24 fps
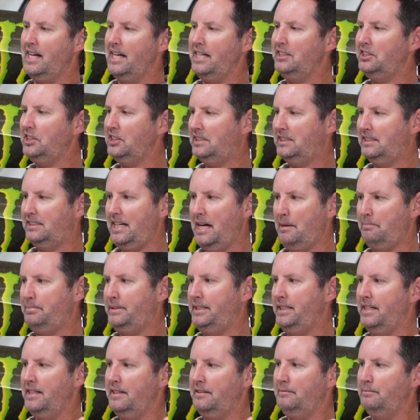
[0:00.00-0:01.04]
I just
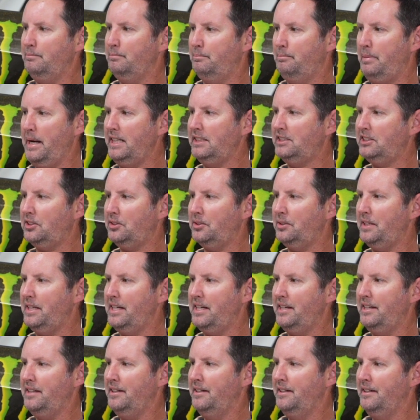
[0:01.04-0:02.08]
stepped in
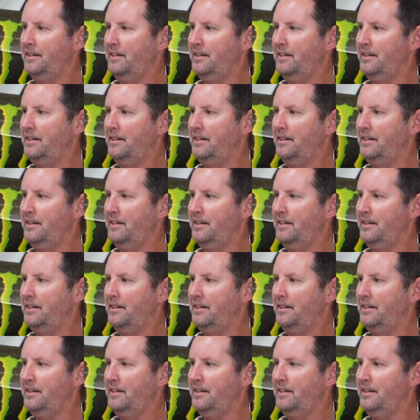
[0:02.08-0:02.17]
basically